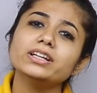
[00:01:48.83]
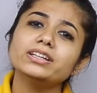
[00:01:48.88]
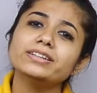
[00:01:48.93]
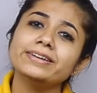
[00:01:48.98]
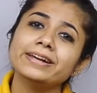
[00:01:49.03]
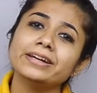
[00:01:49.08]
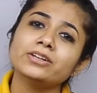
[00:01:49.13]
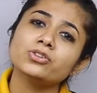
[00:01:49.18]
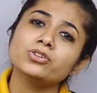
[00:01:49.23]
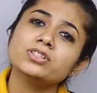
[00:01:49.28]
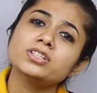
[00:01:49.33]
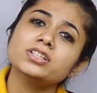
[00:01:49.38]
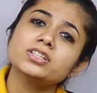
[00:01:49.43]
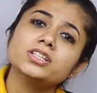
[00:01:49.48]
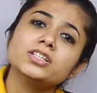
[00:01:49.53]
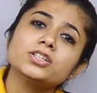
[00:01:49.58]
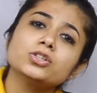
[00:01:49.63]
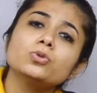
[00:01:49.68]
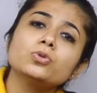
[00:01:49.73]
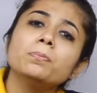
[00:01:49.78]

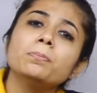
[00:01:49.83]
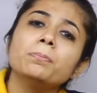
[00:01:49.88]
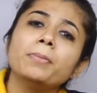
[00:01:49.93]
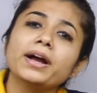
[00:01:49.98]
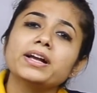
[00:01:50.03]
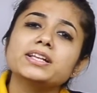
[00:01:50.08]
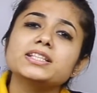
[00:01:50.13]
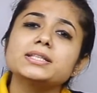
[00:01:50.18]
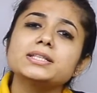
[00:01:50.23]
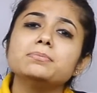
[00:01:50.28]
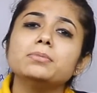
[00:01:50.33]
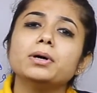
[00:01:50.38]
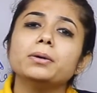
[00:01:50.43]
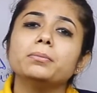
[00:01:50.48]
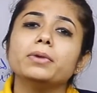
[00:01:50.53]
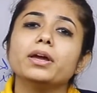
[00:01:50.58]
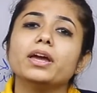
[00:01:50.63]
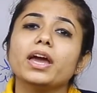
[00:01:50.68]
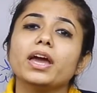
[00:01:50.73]
electricity to maximum